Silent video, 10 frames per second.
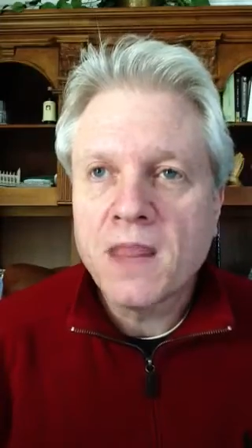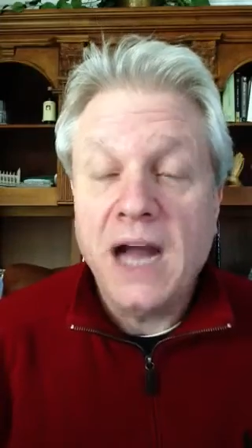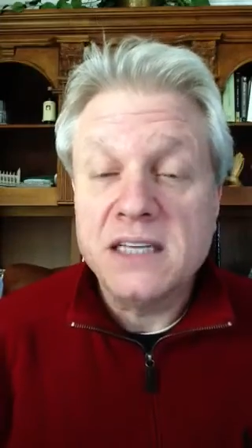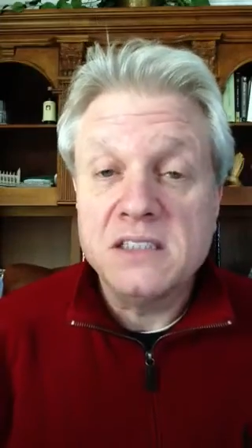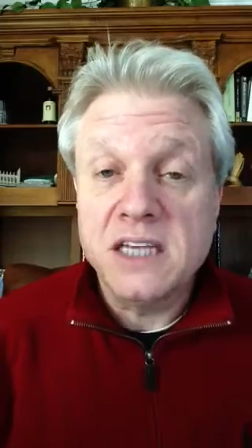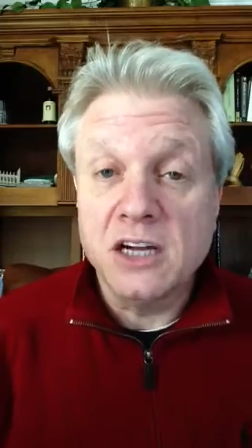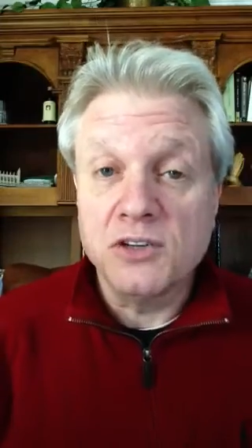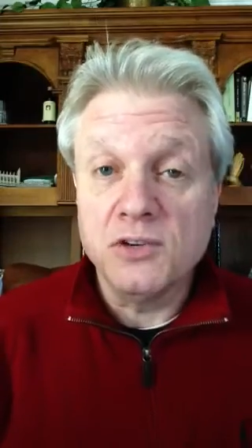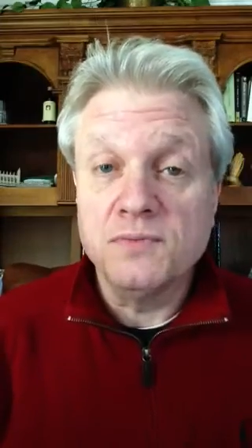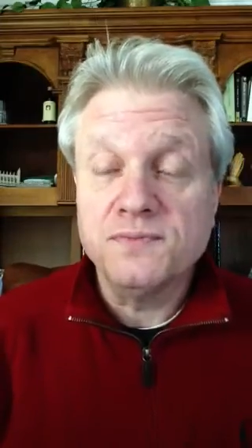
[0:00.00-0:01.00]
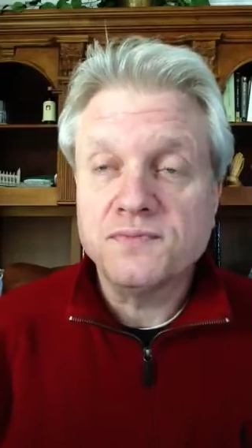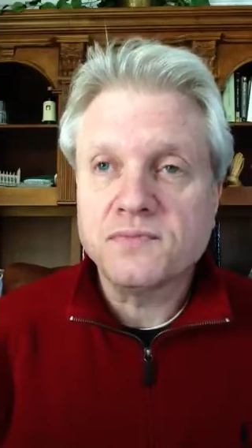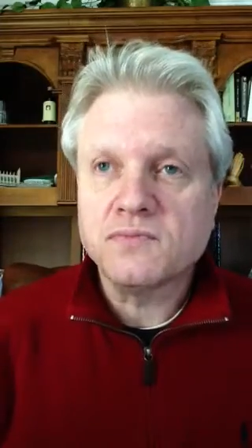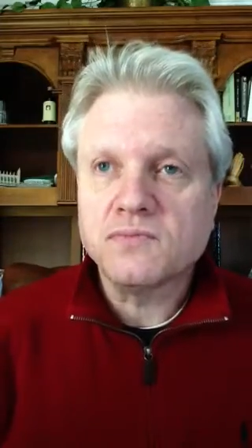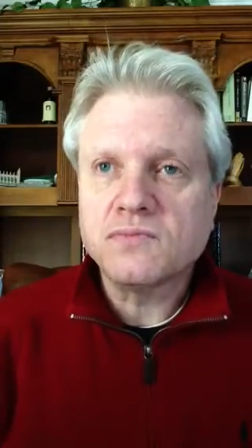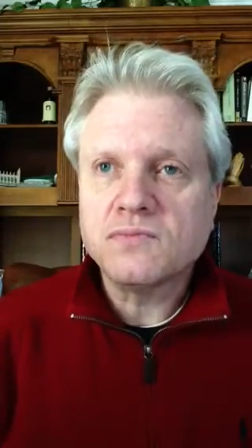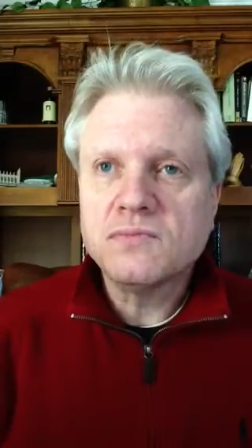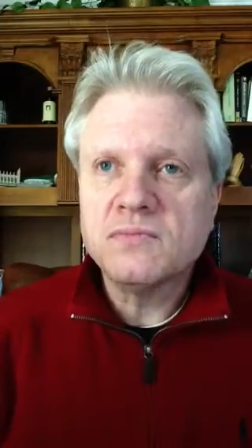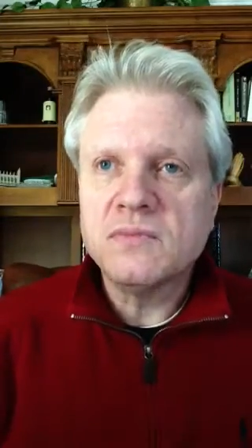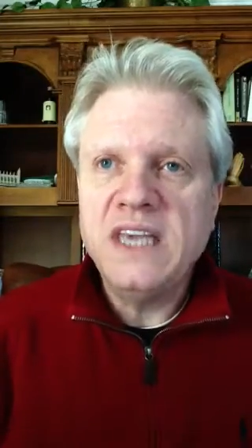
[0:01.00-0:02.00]
I can tell you,
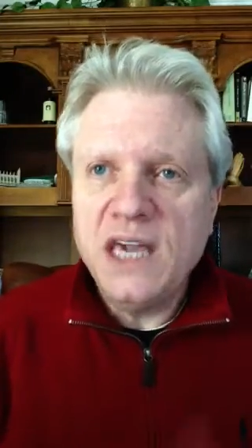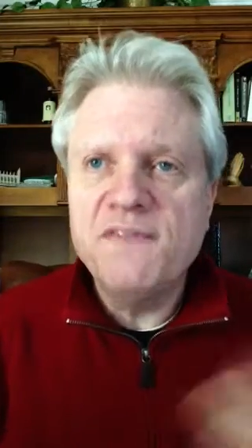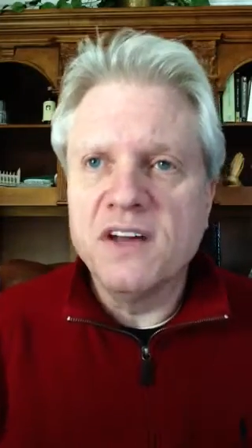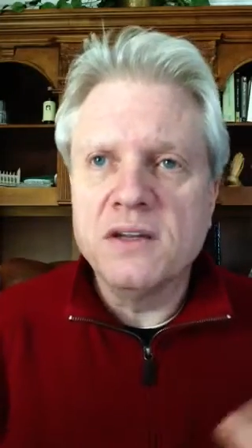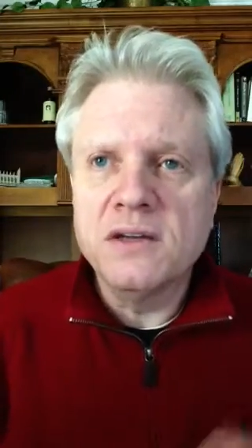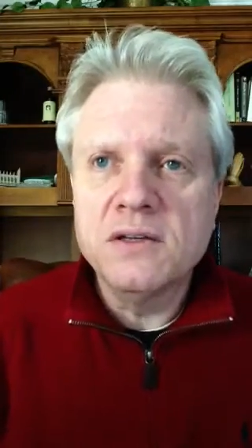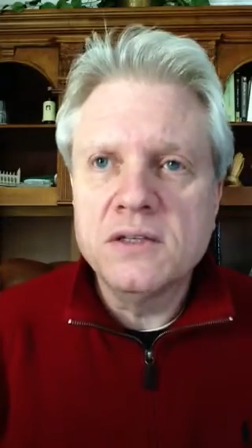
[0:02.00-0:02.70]
even